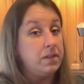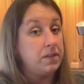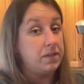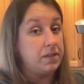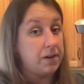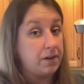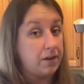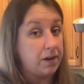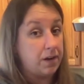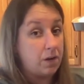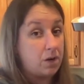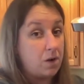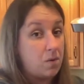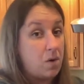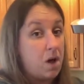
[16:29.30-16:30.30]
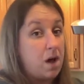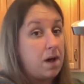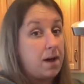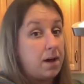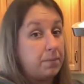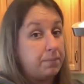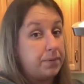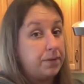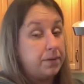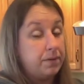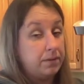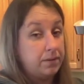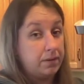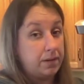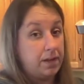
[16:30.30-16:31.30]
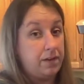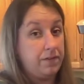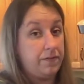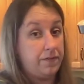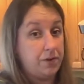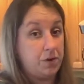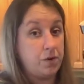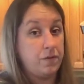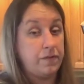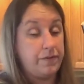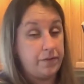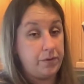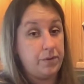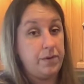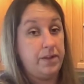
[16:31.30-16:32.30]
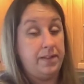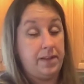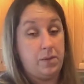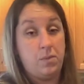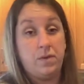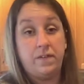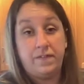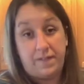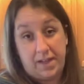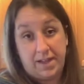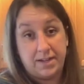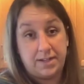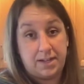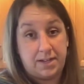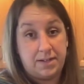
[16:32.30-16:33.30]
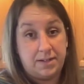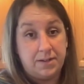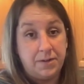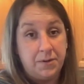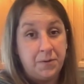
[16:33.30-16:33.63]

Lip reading: they're gonna go up looking for new food and they will find it.